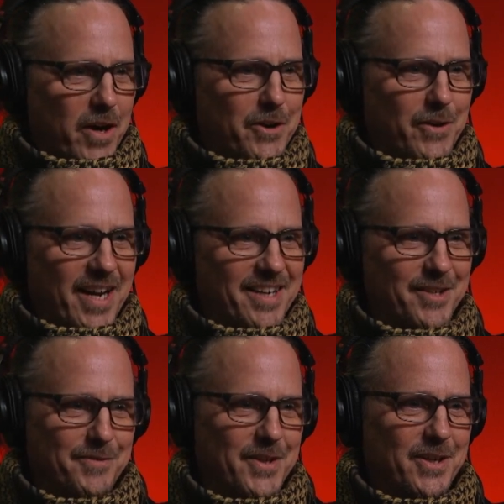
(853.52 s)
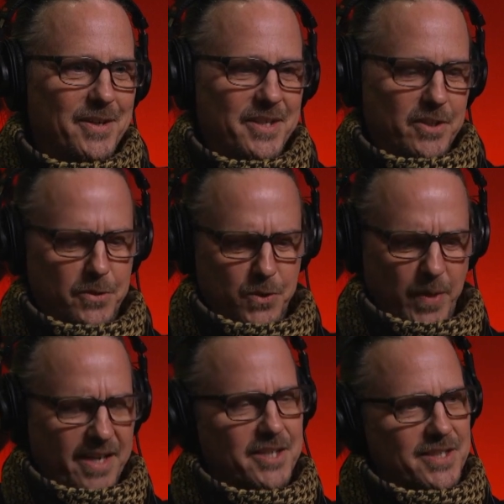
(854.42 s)
you're at. If you're, so we
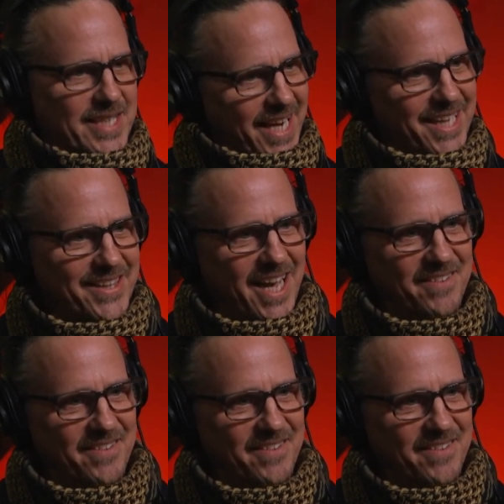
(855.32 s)
had to take a lot